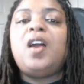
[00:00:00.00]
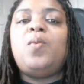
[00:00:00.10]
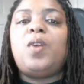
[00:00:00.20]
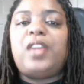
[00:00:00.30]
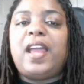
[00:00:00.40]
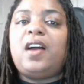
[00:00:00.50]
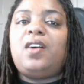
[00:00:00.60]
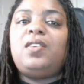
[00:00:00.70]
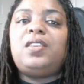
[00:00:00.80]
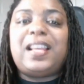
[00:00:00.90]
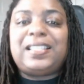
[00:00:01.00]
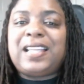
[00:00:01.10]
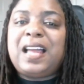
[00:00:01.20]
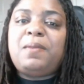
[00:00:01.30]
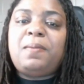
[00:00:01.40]
Well, now that's
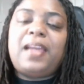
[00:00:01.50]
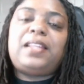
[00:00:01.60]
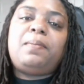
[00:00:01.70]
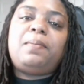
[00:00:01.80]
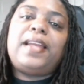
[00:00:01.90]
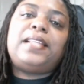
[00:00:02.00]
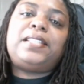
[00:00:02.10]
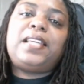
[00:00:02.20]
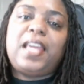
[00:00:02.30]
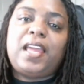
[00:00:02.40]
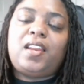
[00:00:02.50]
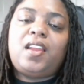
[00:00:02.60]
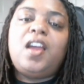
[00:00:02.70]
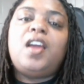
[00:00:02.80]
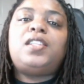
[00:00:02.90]
coming back to bite us again.
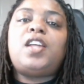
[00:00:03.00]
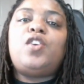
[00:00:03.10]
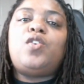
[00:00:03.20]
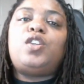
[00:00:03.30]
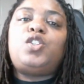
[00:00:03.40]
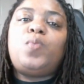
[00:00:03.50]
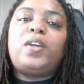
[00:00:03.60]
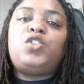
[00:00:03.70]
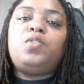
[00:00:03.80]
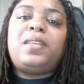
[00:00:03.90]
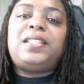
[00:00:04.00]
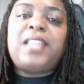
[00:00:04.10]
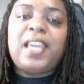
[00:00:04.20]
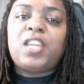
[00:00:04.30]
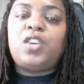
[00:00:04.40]
So you're going to want to
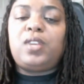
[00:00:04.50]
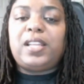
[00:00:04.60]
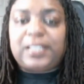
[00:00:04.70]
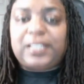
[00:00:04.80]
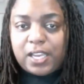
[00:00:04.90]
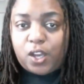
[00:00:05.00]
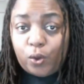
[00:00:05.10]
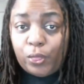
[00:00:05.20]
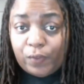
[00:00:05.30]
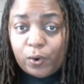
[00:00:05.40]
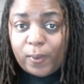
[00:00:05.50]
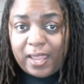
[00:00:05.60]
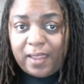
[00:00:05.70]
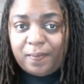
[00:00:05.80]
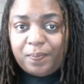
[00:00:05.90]
meticulously go through
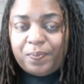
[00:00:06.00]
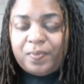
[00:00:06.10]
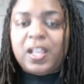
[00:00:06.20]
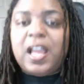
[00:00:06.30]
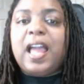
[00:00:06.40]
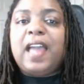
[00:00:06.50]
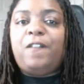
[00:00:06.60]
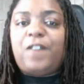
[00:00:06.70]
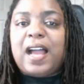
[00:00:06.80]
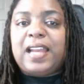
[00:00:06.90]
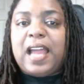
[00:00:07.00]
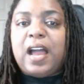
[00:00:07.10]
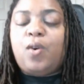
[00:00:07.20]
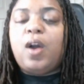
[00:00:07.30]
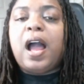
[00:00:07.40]
it and find
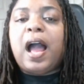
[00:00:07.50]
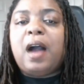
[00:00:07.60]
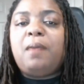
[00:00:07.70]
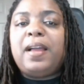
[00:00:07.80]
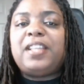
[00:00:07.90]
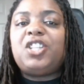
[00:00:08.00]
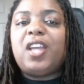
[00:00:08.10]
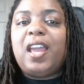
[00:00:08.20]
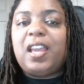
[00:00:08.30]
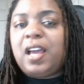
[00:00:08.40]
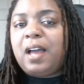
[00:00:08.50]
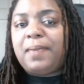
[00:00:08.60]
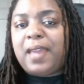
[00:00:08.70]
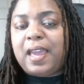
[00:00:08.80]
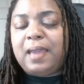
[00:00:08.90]
out how much
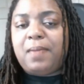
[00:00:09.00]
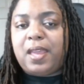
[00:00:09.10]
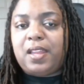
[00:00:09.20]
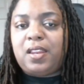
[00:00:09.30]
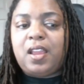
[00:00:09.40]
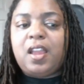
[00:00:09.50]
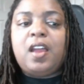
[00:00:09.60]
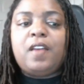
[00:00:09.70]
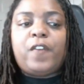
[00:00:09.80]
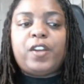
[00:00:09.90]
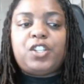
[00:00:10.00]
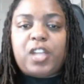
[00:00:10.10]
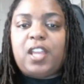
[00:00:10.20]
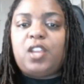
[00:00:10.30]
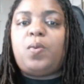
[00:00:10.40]
income came in for
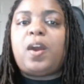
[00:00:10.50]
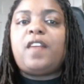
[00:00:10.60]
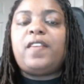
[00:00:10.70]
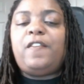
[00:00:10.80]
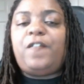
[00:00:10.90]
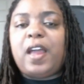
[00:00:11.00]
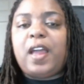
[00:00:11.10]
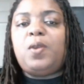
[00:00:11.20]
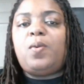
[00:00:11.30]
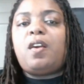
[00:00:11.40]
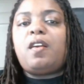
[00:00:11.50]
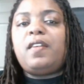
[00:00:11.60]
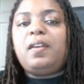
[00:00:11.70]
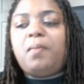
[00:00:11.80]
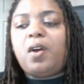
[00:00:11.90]
January,
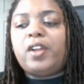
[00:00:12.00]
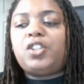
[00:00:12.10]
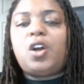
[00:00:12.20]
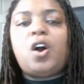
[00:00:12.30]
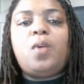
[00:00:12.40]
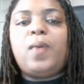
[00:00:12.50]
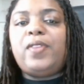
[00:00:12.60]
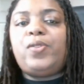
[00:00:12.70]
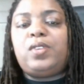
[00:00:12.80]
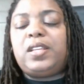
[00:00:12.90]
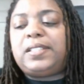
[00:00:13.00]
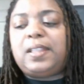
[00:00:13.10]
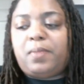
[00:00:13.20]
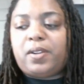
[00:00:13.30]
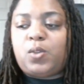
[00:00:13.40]
February, March, all the way through
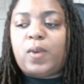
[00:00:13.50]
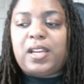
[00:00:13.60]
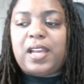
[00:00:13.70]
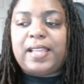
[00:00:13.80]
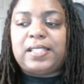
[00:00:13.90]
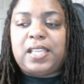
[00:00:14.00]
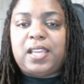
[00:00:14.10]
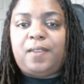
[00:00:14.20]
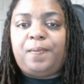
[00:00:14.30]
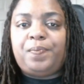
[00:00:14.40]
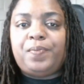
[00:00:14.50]
December 2019.